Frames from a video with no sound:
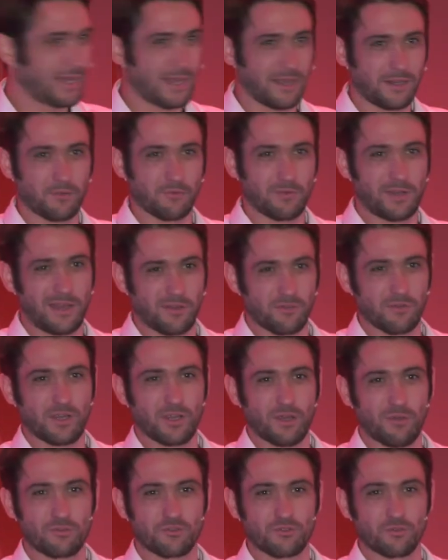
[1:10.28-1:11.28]

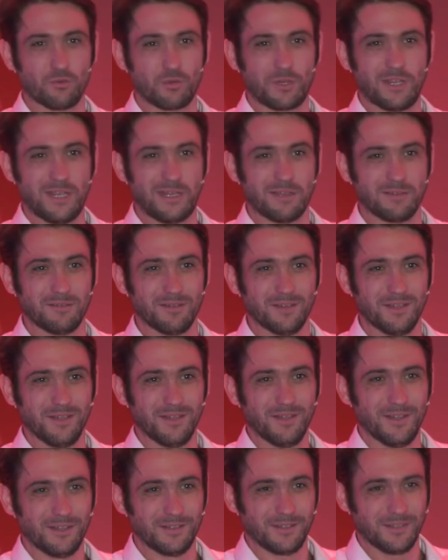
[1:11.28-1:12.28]
agricultural kit
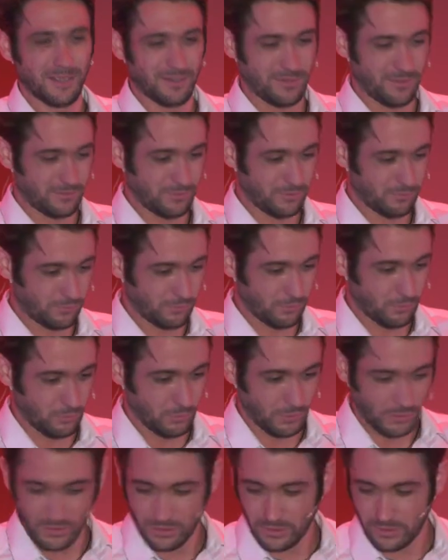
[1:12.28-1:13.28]
to get these
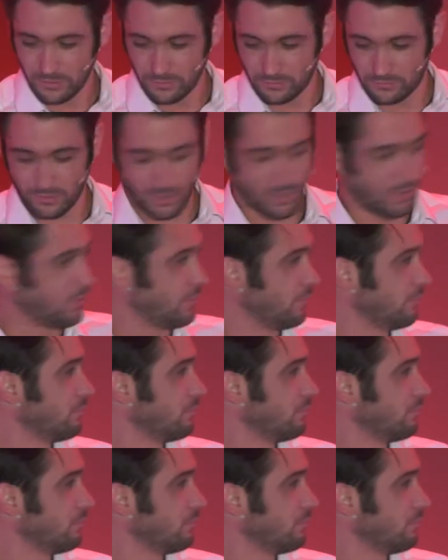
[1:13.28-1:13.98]
installed. So